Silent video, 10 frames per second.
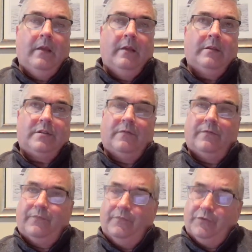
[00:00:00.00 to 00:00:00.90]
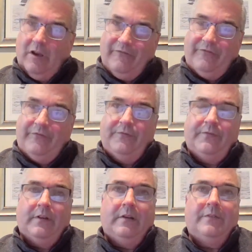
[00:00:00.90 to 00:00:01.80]
it's a tough
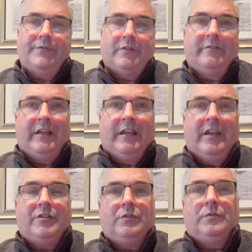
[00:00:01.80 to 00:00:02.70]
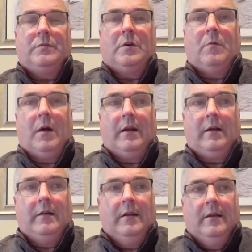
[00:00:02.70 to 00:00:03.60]
uh, certification to
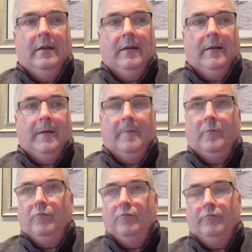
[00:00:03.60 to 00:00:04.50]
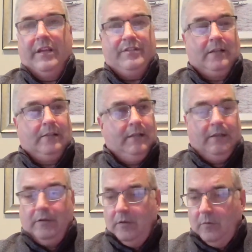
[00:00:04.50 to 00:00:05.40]
acquire. Um, basically,
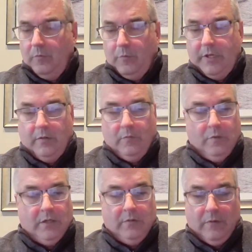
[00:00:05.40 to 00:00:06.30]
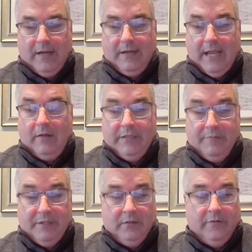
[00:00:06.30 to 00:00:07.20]
you know, we're we're right now in the
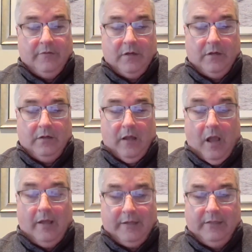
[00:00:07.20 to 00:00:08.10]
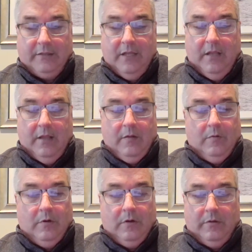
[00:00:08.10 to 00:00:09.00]
middle of our audit.
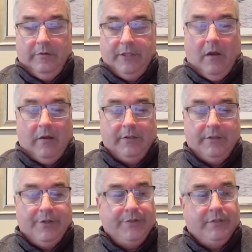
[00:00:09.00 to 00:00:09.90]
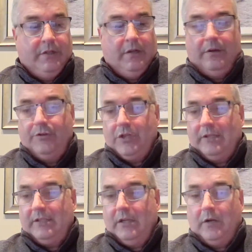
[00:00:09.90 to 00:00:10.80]
the auditors are
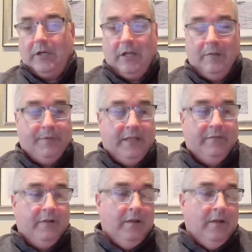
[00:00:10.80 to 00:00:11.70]
checking our company